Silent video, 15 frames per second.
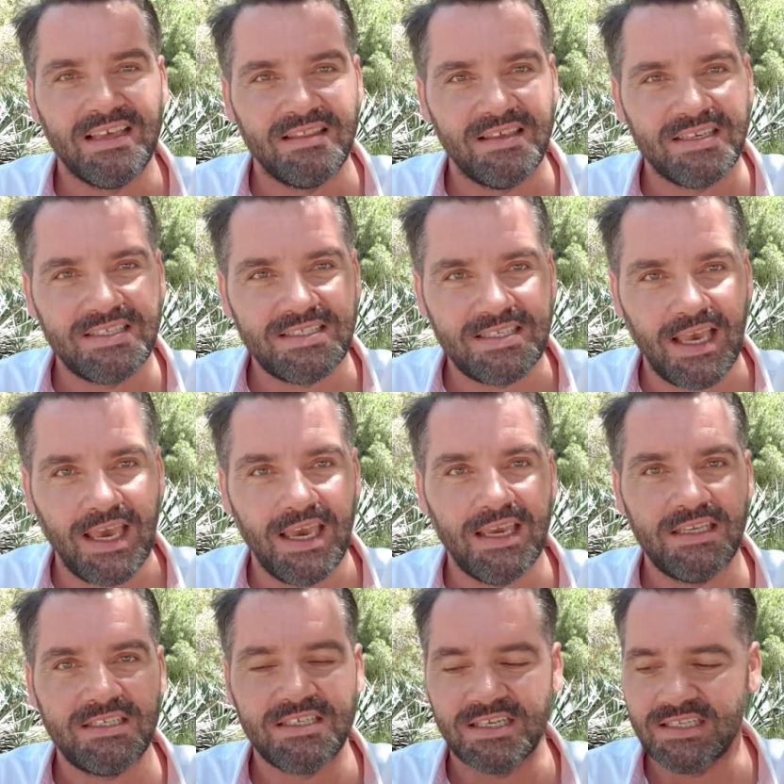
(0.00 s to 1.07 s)
The
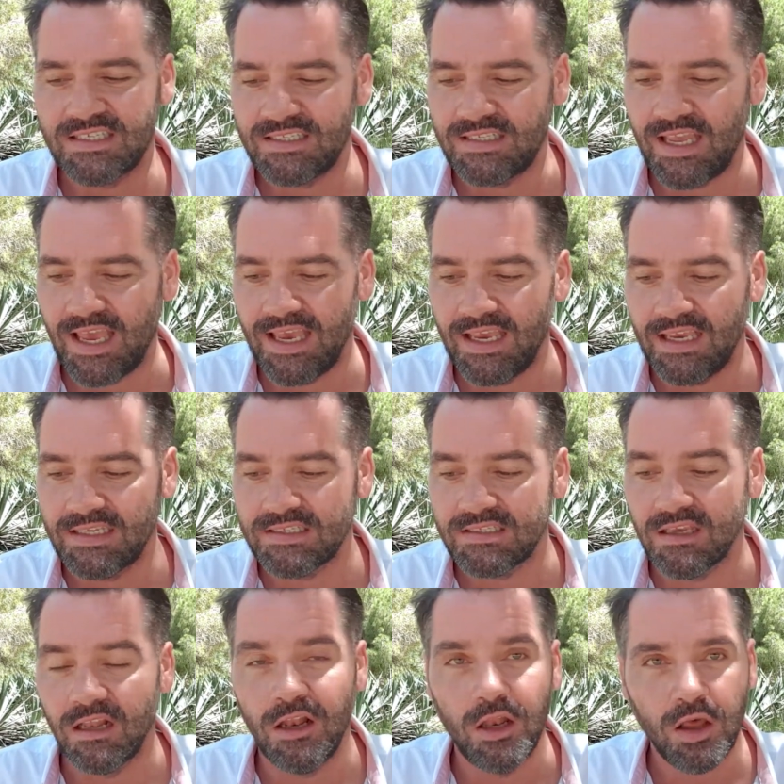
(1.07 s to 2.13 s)
sage stays
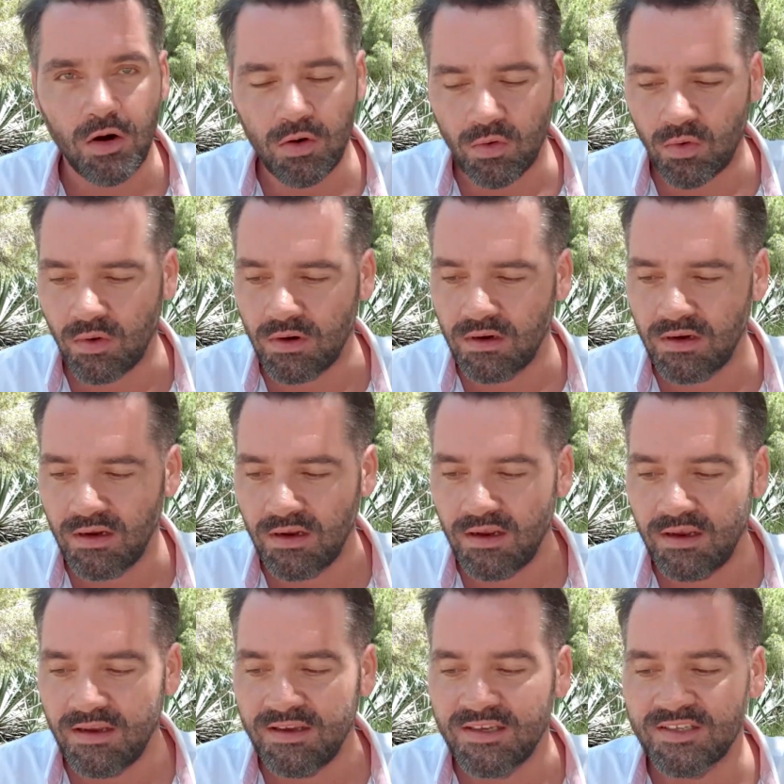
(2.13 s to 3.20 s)
low,
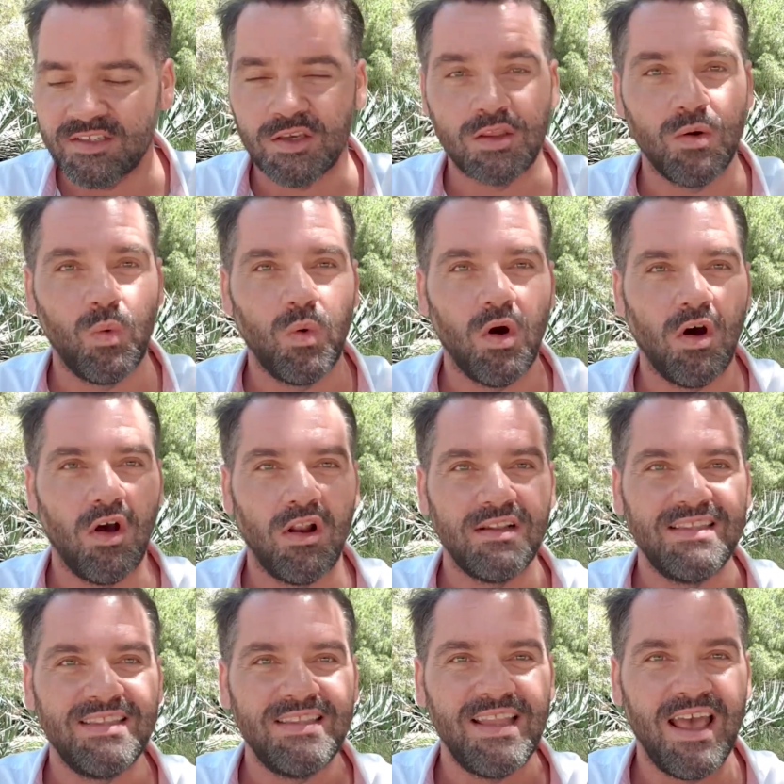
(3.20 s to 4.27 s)
so the world
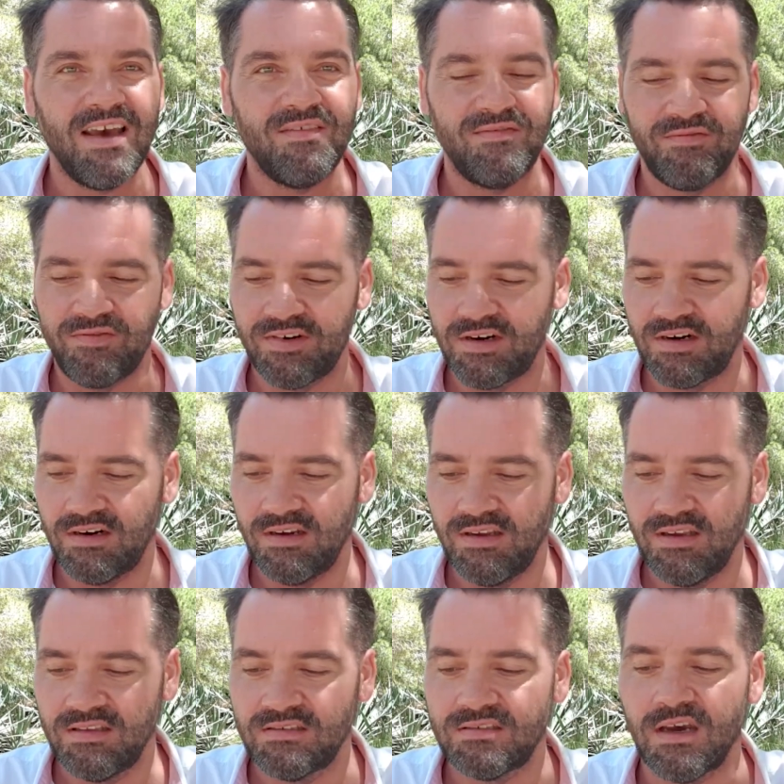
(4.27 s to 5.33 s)
never
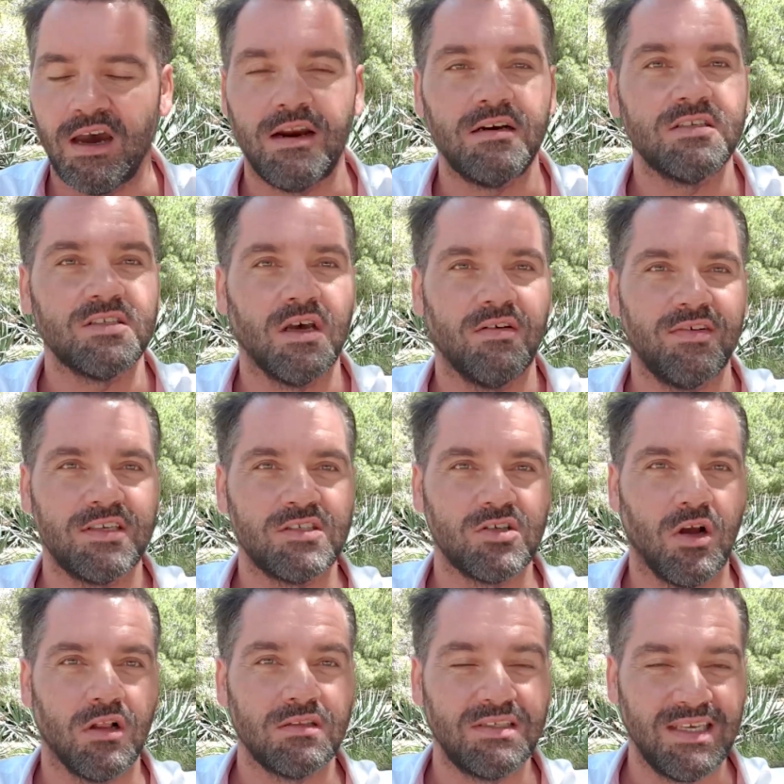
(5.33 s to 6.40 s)
tires of
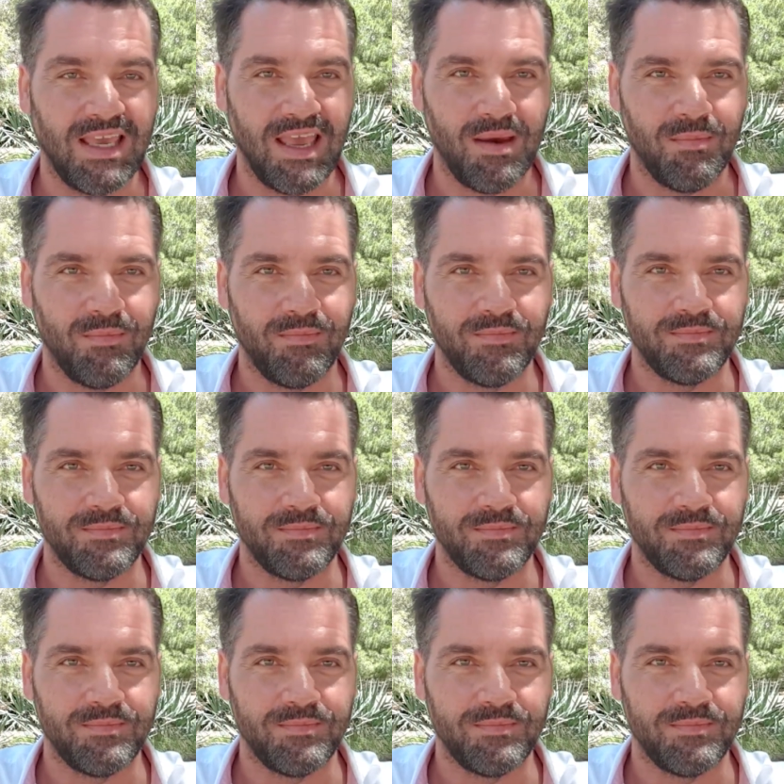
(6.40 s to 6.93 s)
exalting him.